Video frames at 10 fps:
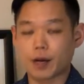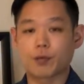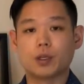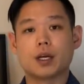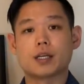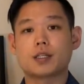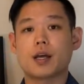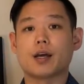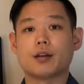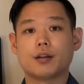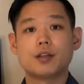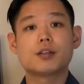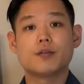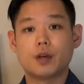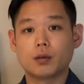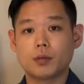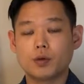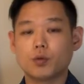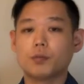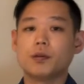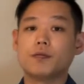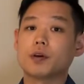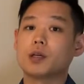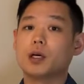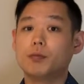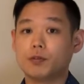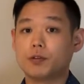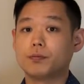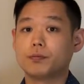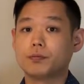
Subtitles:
I realized that this development would be very helpful.